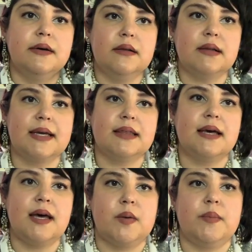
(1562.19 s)
like
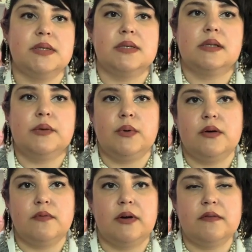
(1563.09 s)
that. Basically
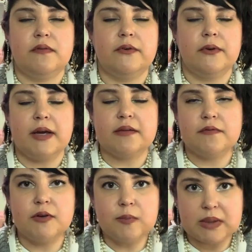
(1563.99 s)
whatever I feel like
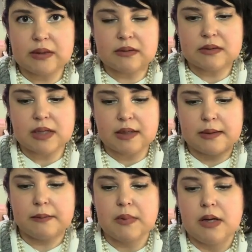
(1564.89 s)
filming at the
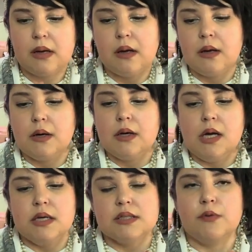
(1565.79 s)
time.
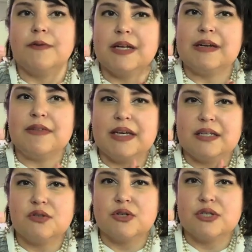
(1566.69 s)
So if any of that
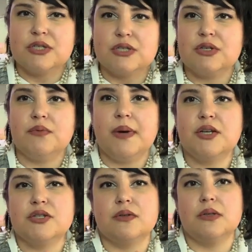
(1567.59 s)
interests you, make
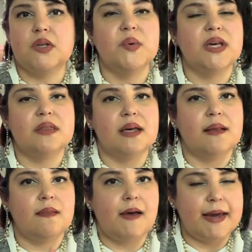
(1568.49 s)
sure that you hit
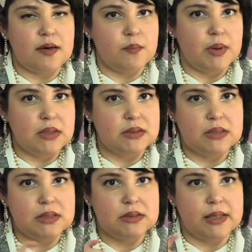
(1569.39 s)
that like
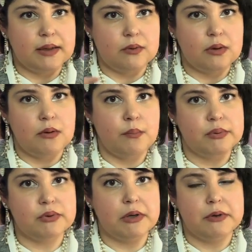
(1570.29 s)
button down
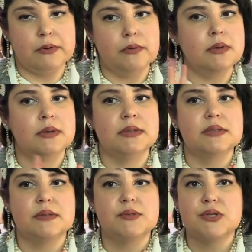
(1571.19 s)
below.
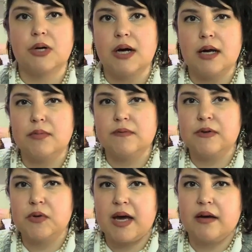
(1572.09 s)
Subscribe if
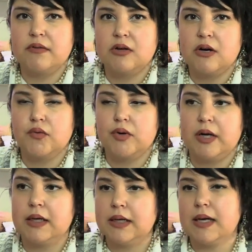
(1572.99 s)
you haven't
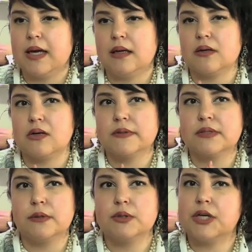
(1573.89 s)
already. And
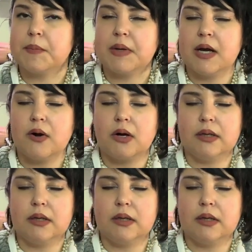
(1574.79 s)
also check me out on